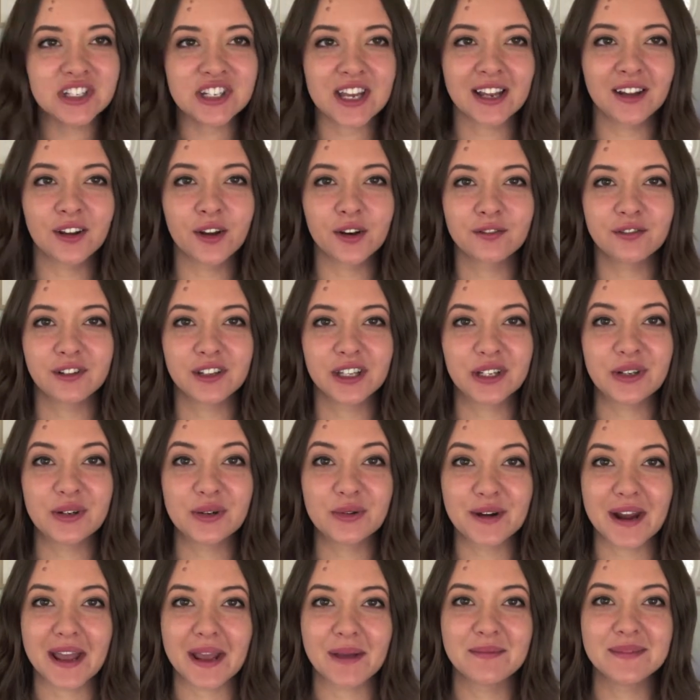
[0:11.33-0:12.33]
She had a lot of really
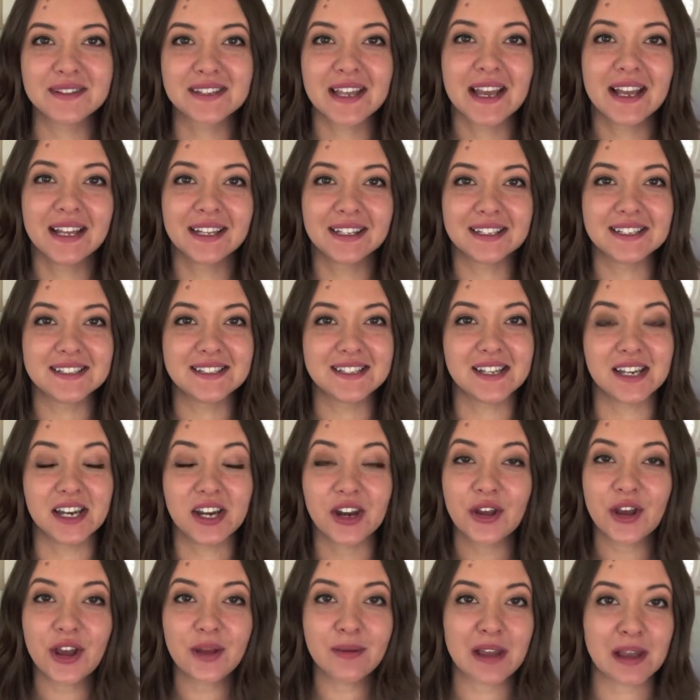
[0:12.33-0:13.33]
cool names listed
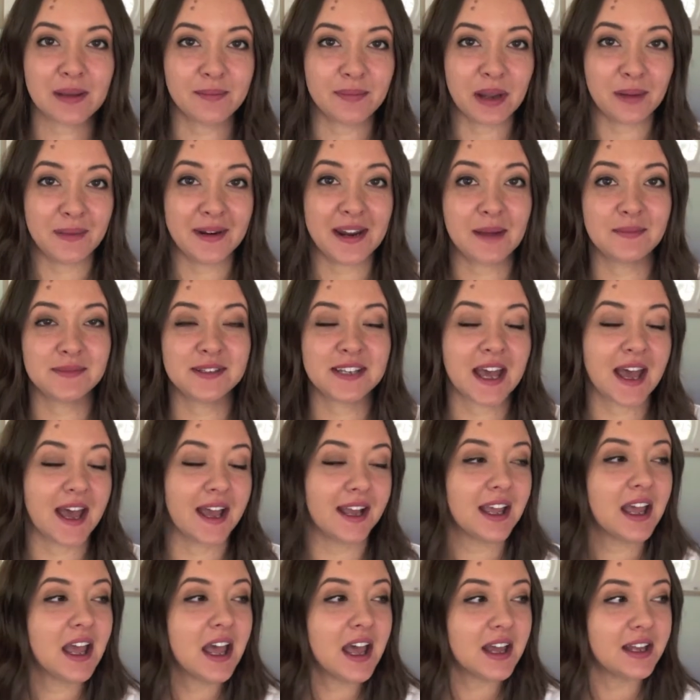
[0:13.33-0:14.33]
in her baby name
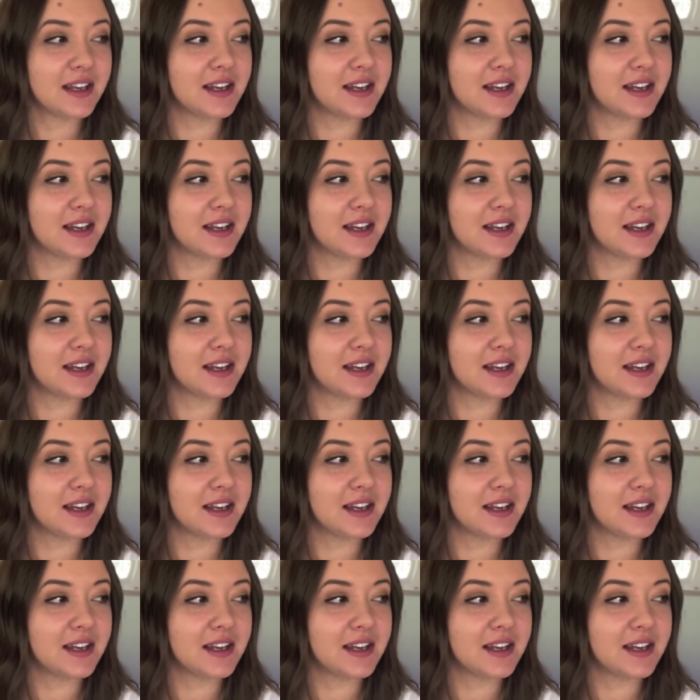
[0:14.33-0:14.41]
tag.